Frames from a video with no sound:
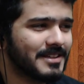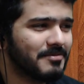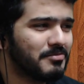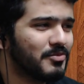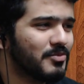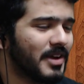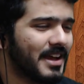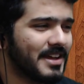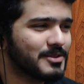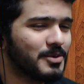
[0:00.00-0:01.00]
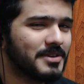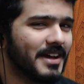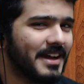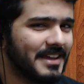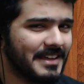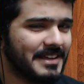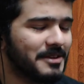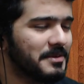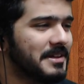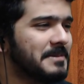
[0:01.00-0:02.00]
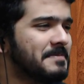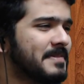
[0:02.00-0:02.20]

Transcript: the, I guess, good guy, in a way.